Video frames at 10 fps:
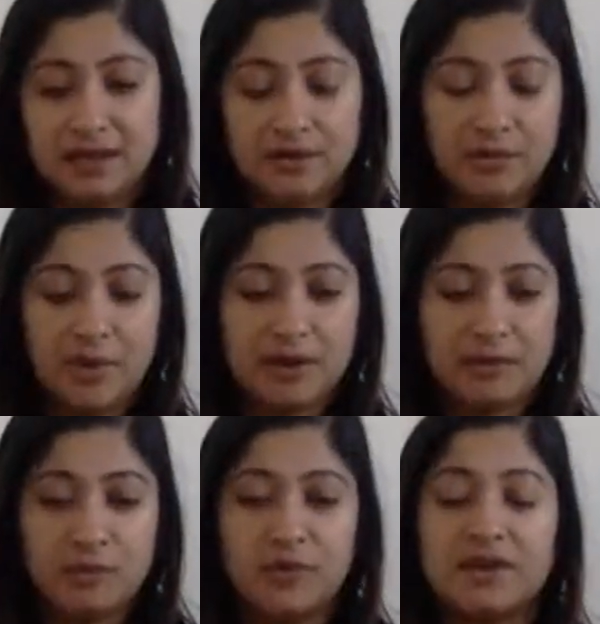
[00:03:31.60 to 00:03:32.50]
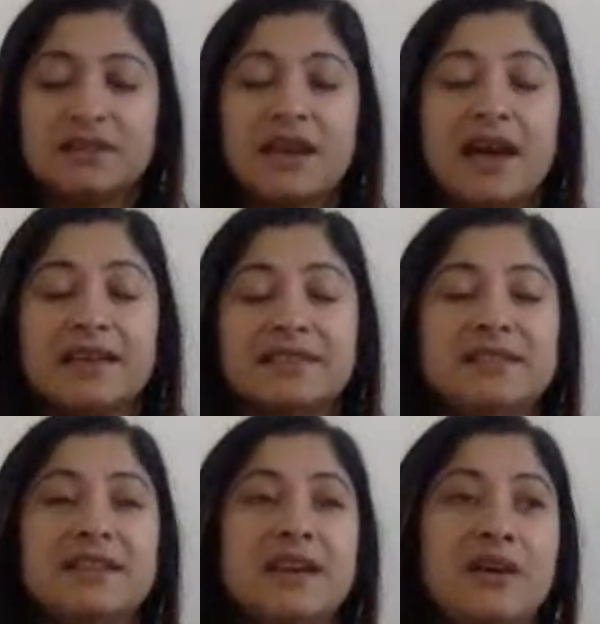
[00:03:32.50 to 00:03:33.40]
no matter what
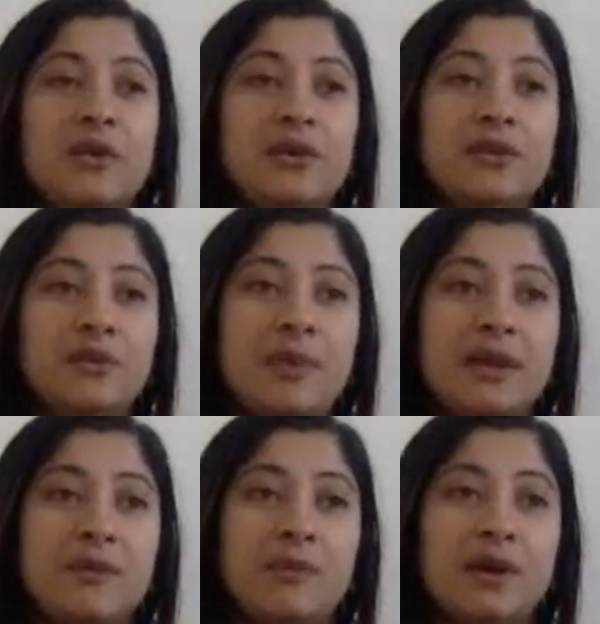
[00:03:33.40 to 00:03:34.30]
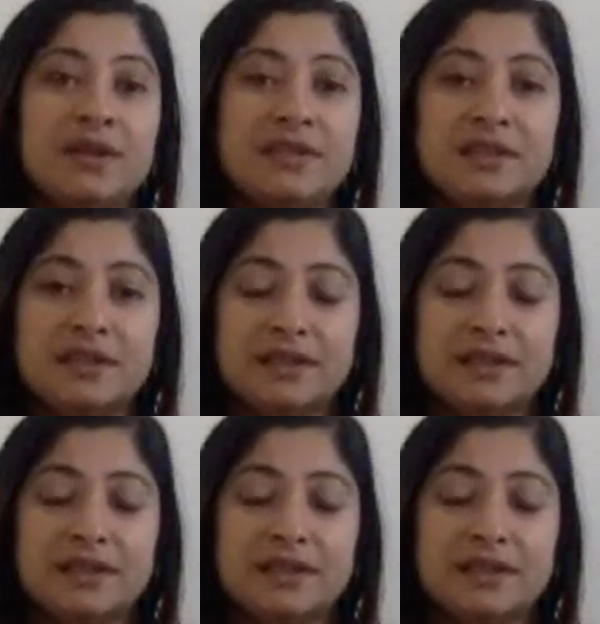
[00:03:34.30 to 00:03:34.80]
asana or no matter what